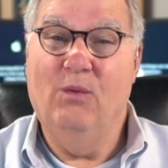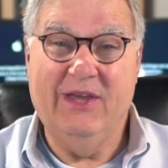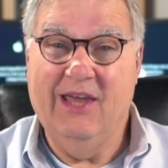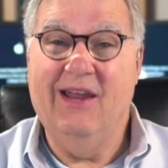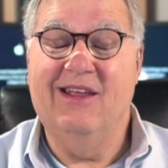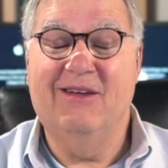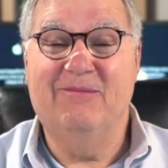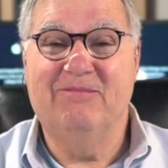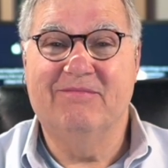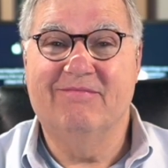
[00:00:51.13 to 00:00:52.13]
We get it.
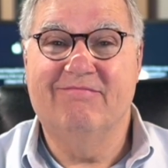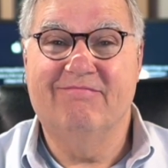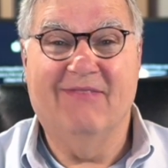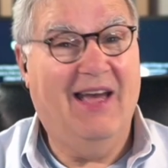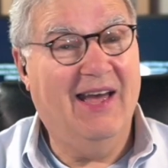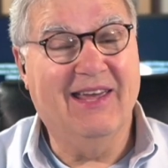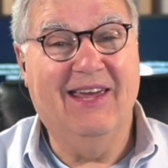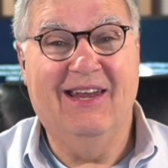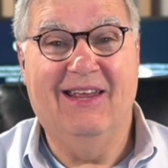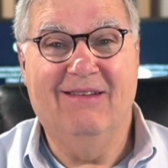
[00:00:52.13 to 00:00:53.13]
I
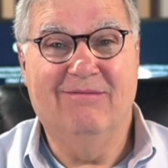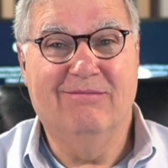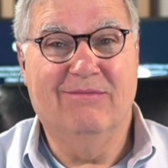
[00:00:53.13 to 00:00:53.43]
get it.